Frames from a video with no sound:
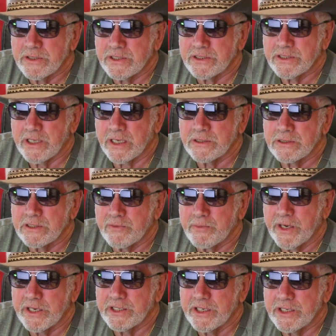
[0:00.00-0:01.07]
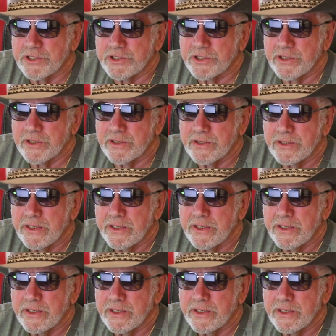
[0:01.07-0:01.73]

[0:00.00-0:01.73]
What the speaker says: the sons of my teacher,